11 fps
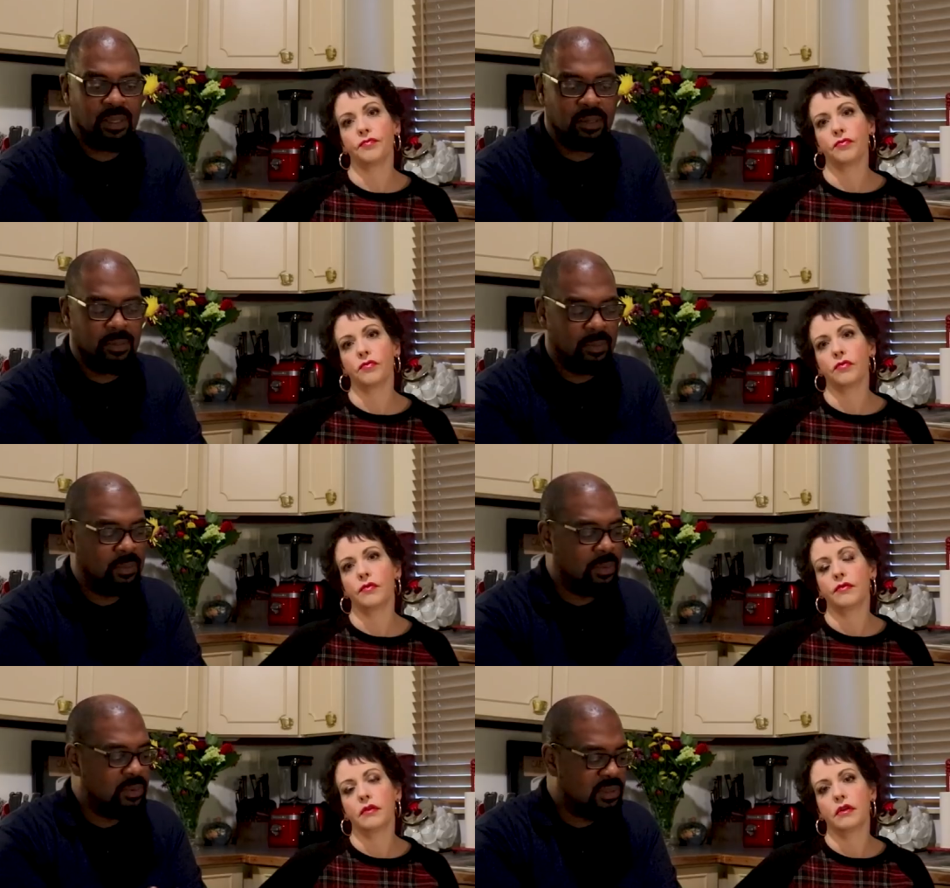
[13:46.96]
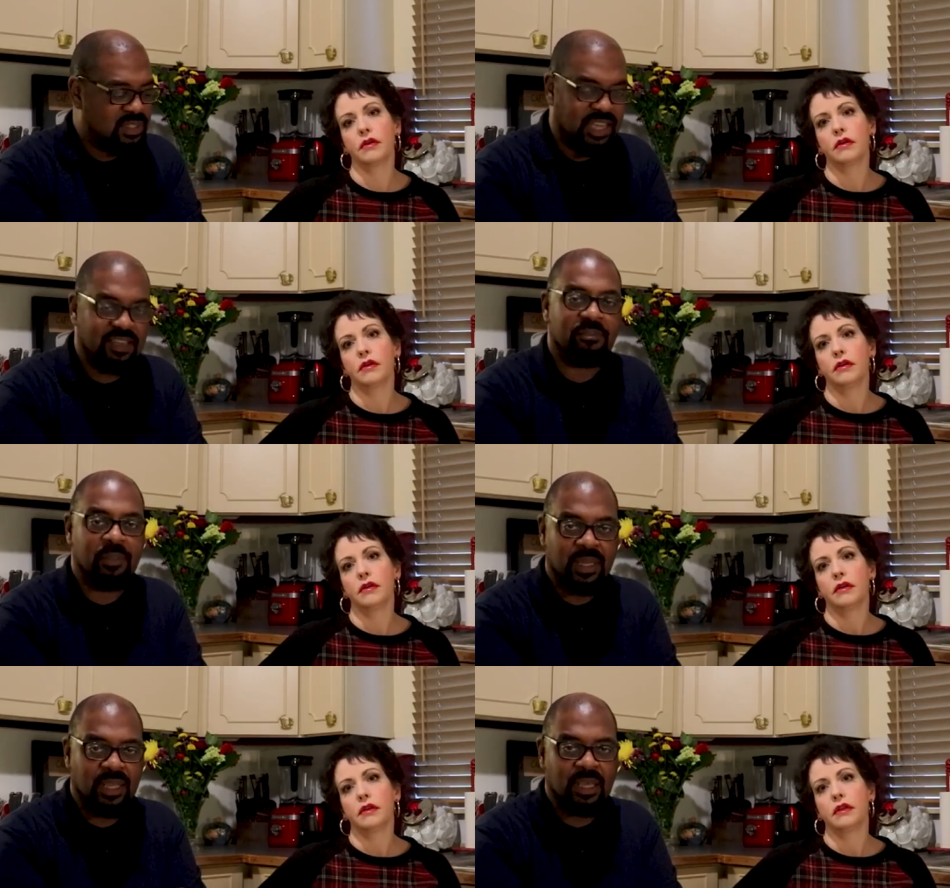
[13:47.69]
Speaker 1: you know, save
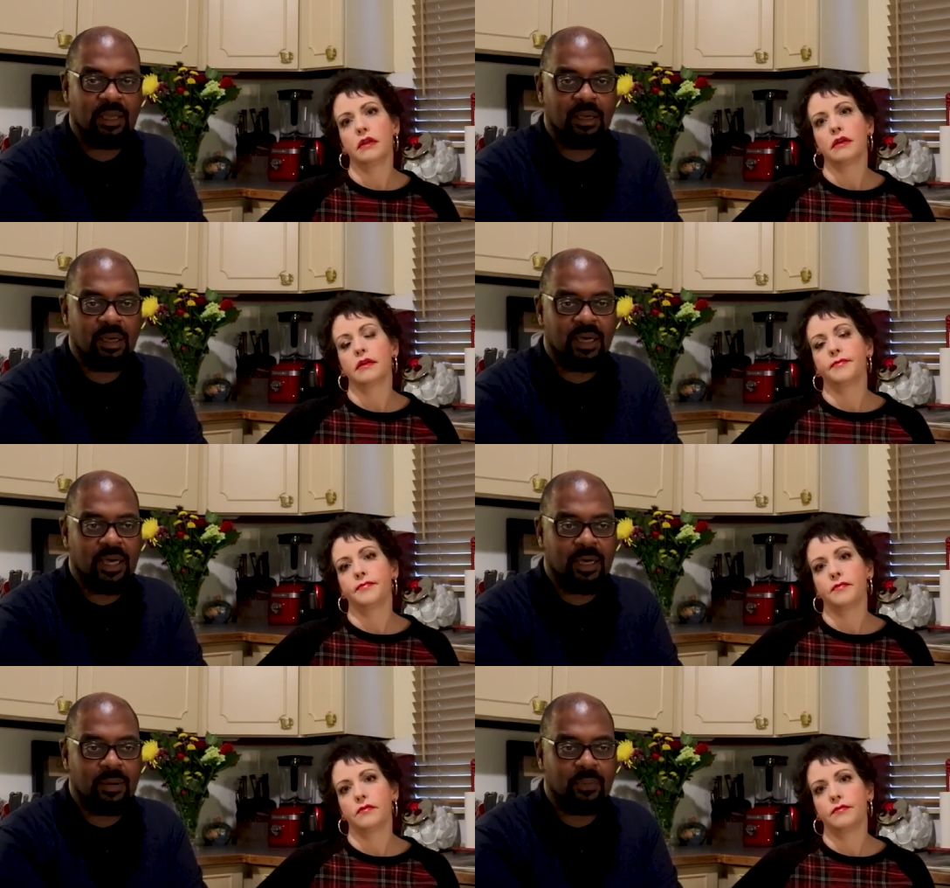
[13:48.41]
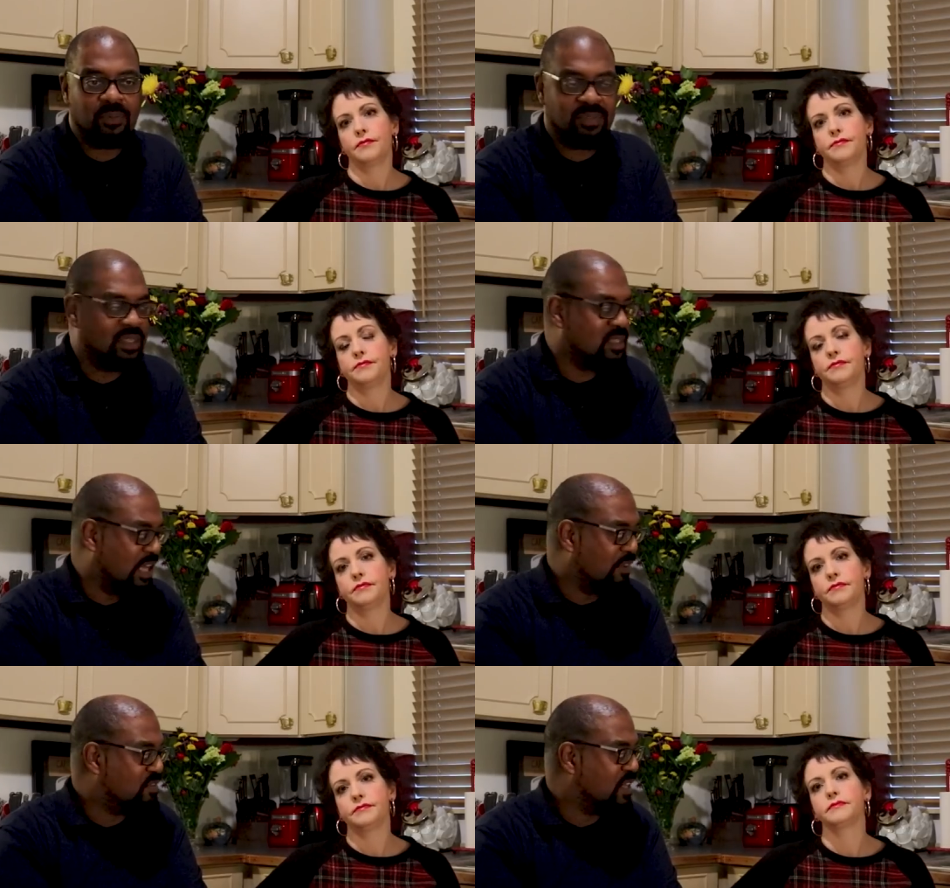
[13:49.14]
money uh, with this
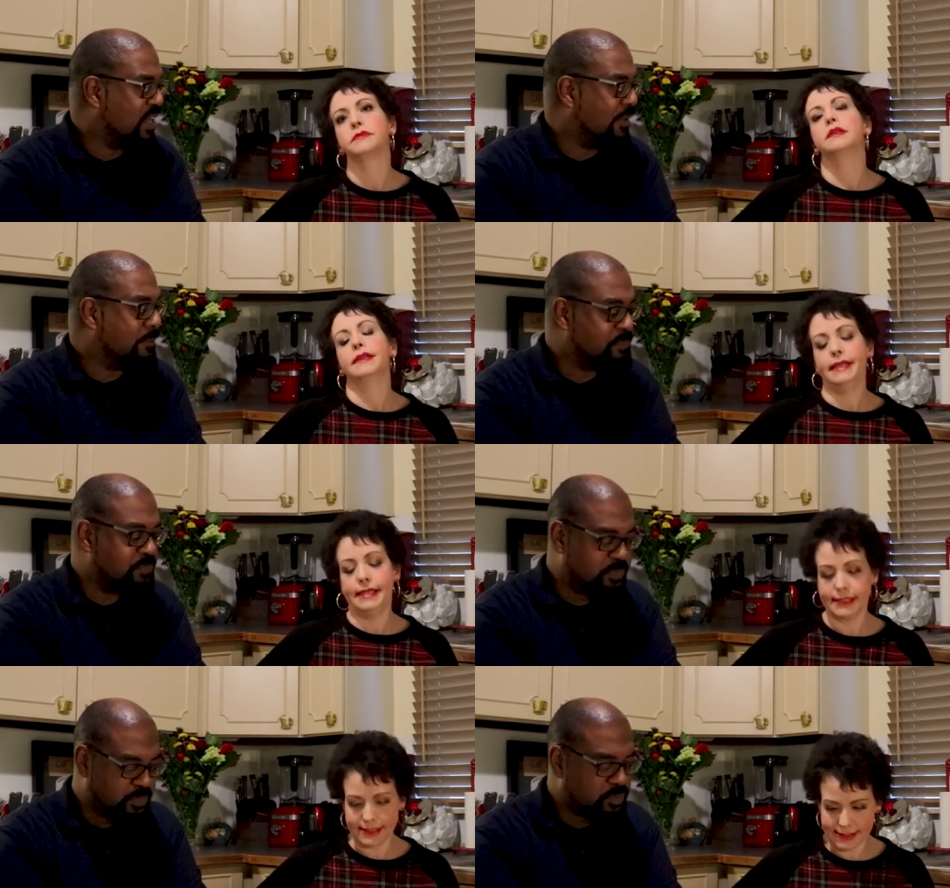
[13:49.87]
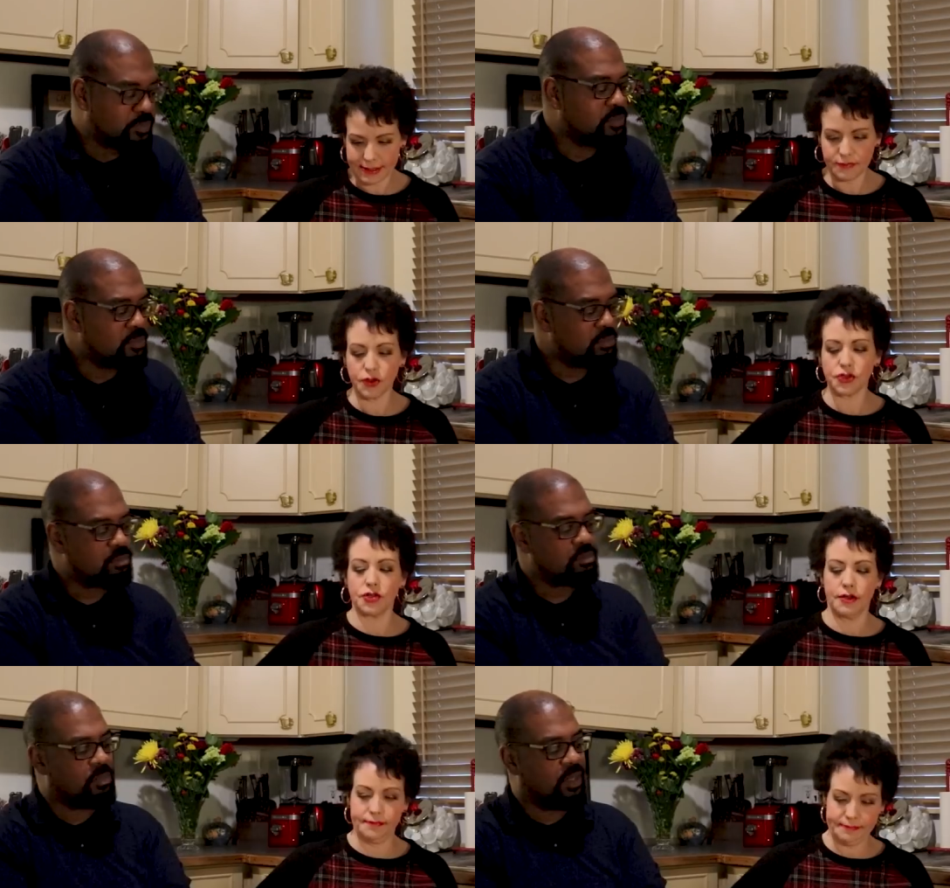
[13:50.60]
lifestyle. Yes, for
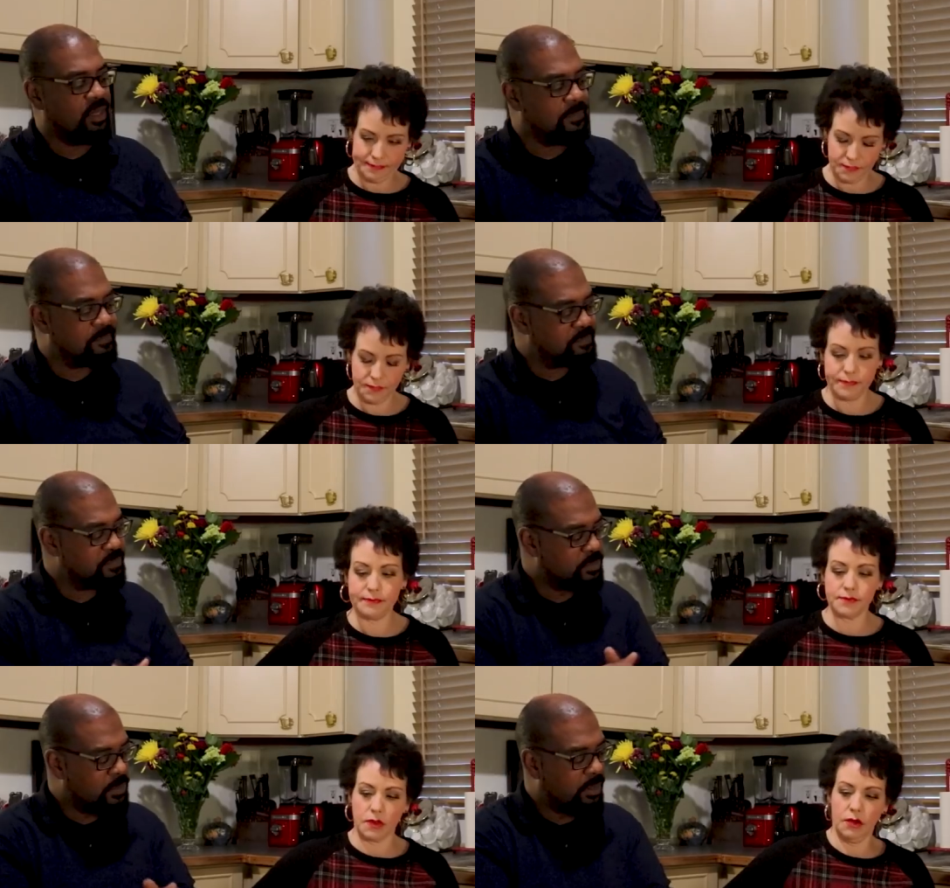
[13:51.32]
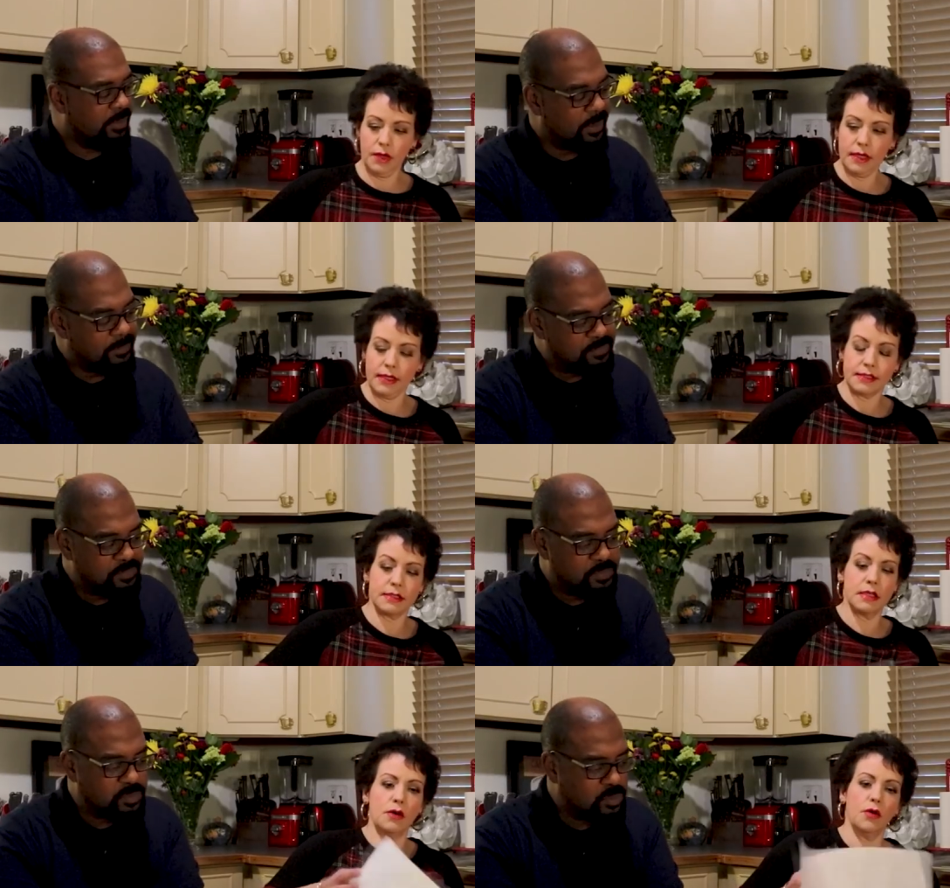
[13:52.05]
sure. Yep. All okay, right.
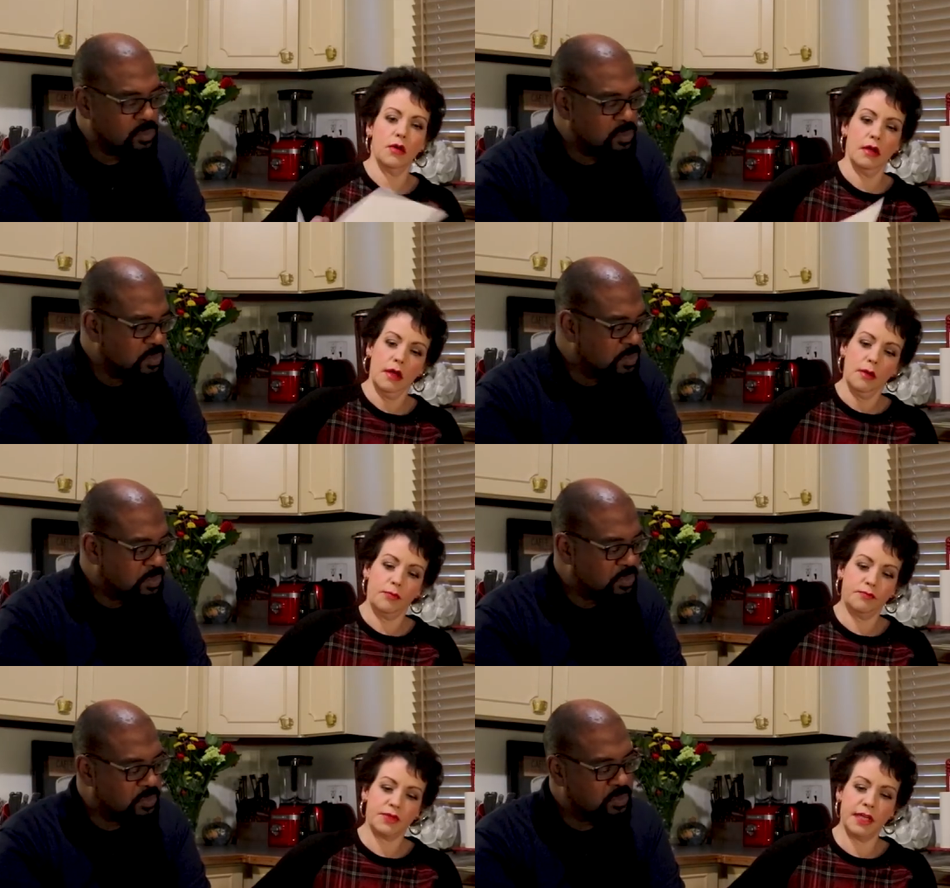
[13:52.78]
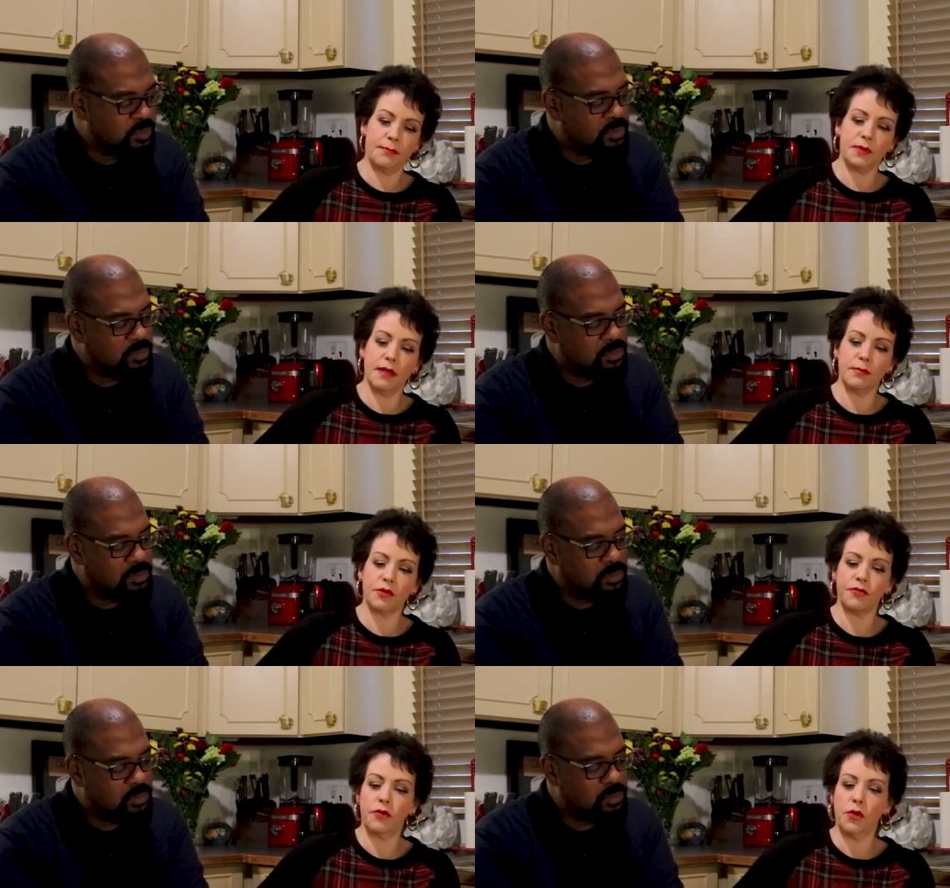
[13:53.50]
Speaker 2: so tip
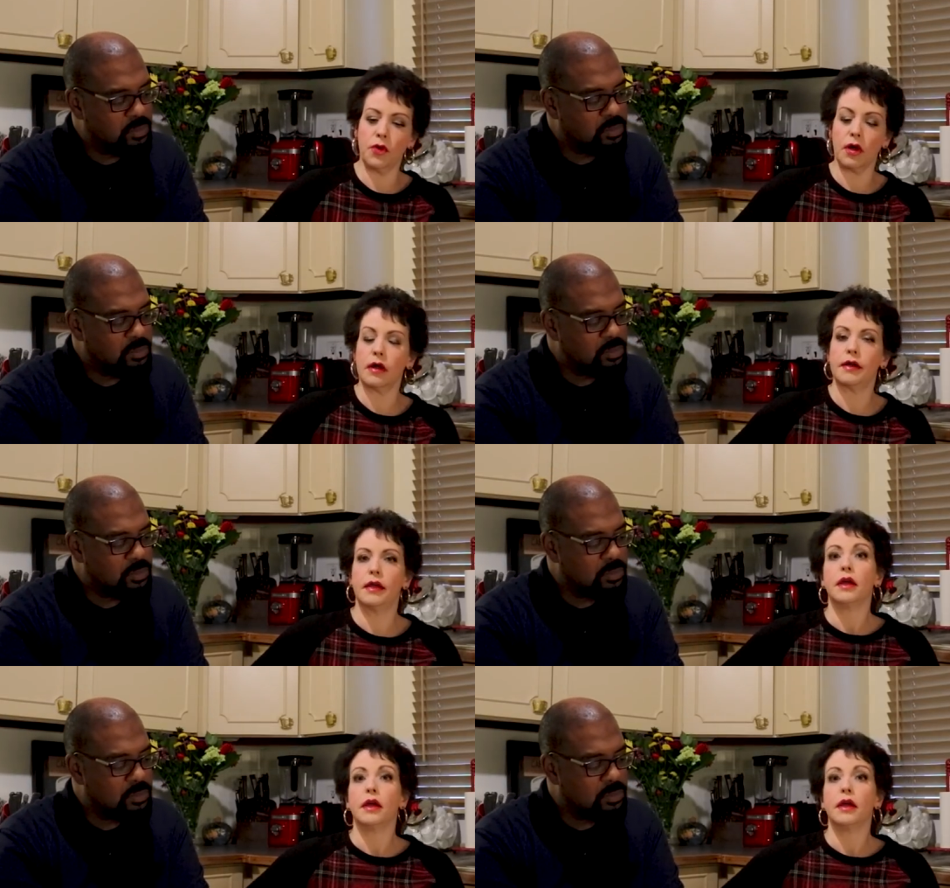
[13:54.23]
number 4